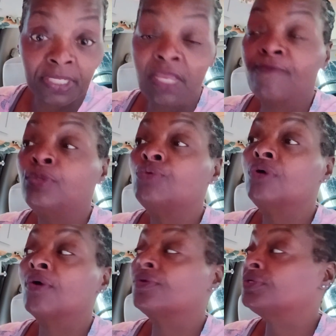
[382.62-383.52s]
If you
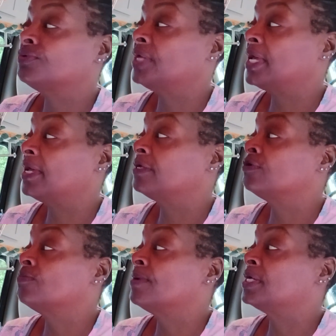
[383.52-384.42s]
gonna do that,
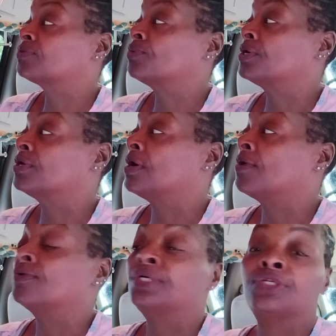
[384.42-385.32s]
you may as well
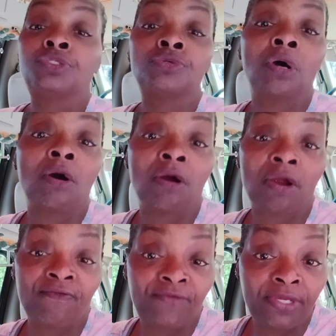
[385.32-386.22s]
go and get you a
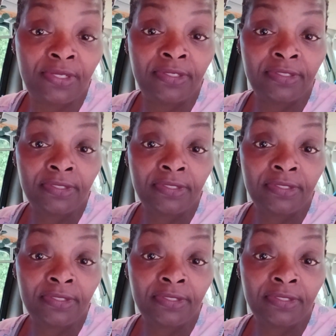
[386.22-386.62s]
RV